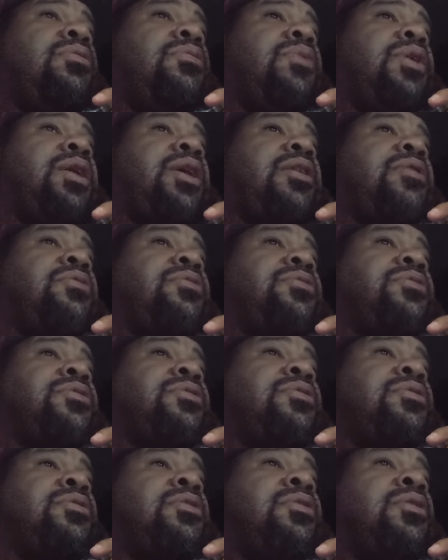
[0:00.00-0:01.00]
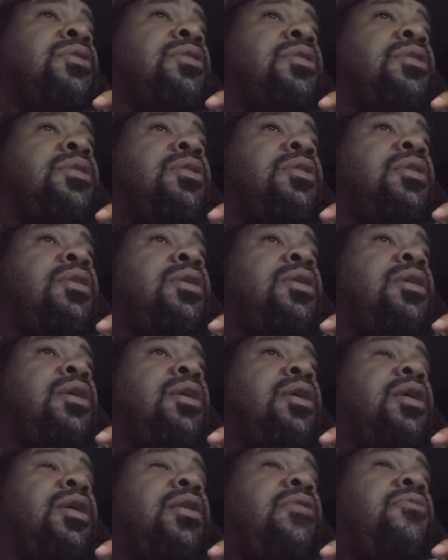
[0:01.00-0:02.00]
What else?
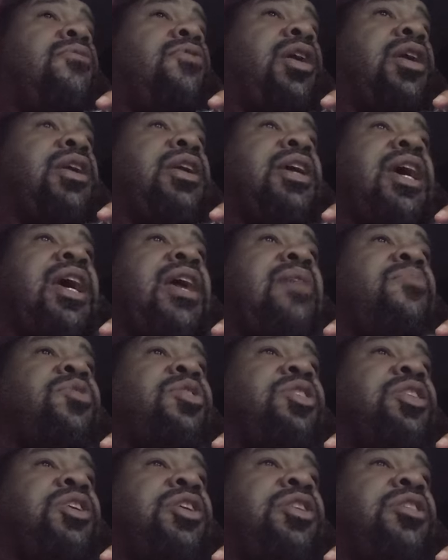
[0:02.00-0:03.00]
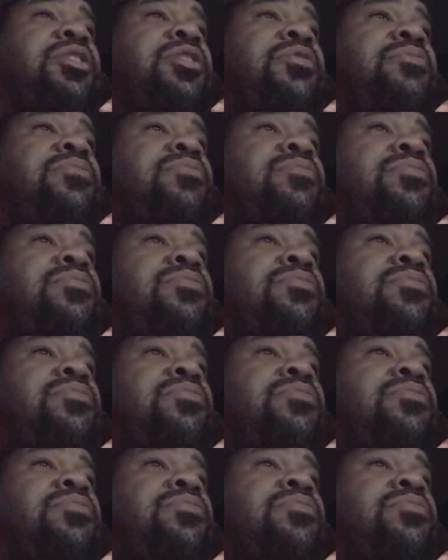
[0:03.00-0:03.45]
Run game was good.